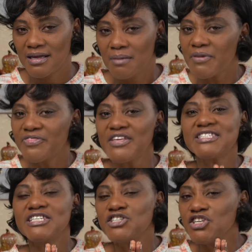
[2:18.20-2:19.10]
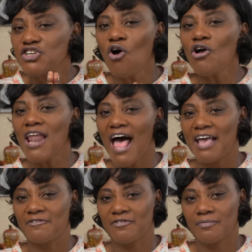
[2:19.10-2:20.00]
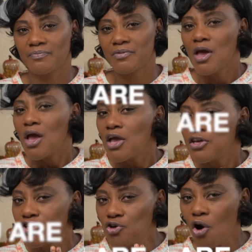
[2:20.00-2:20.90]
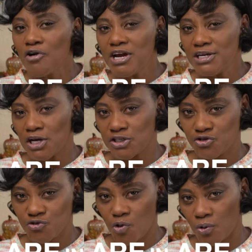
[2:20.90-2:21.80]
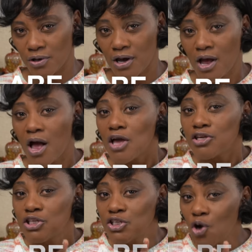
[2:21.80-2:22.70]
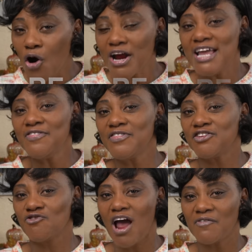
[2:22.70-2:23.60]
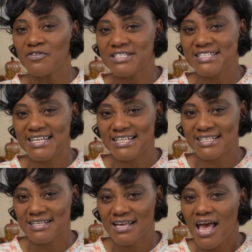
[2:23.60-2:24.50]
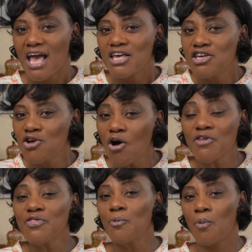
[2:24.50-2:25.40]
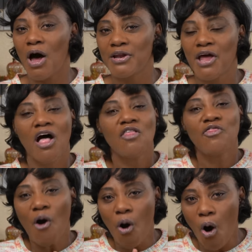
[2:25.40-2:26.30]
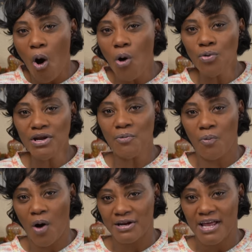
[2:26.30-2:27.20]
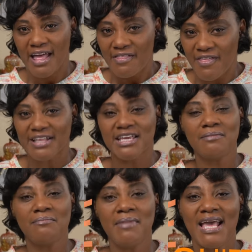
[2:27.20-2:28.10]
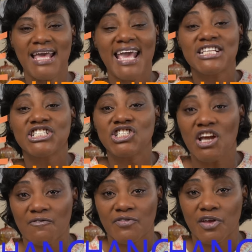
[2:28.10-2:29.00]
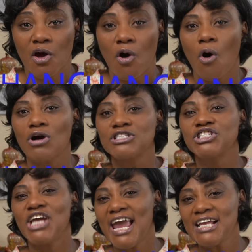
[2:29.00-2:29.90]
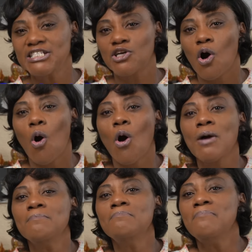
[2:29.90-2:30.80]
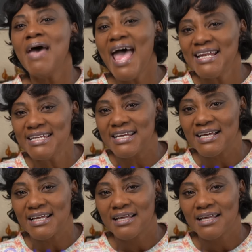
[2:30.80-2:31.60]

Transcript: But this is your life. You're in control. You're in the driver's seat. You're the one, the only one that can make a shift or change or mend